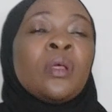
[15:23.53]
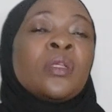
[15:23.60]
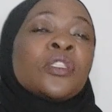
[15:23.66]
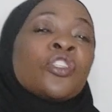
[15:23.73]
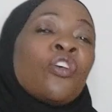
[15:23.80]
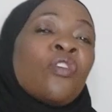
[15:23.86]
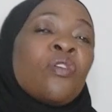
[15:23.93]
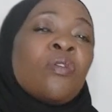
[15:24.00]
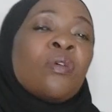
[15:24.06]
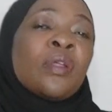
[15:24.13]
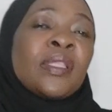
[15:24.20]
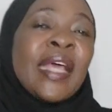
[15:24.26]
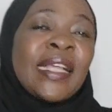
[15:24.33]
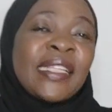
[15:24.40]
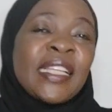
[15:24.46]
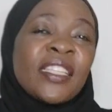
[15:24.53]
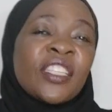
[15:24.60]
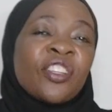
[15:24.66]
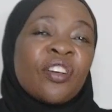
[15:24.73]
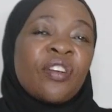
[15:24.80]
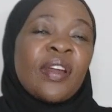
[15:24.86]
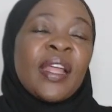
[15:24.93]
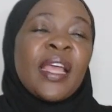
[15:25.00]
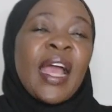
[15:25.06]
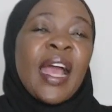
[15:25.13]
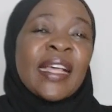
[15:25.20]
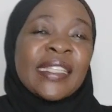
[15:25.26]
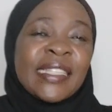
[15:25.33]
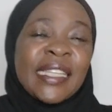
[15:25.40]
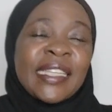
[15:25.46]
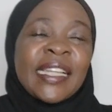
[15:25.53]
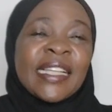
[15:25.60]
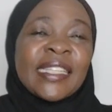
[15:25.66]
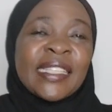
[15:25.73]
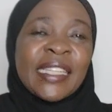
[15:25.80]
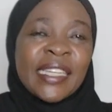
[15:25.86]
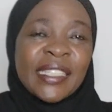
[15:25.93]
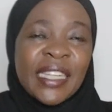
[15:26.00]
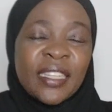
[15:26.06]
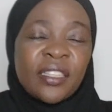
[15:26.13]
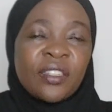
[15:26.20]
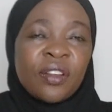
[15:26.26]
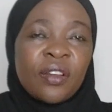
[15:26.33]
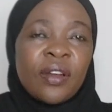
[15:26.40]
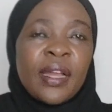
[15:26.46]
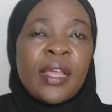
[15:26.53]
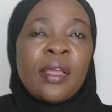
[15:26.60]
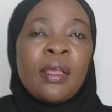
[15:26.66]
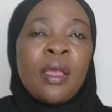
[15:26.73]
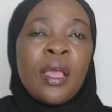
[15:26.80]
So that's his story. I see it as a success story.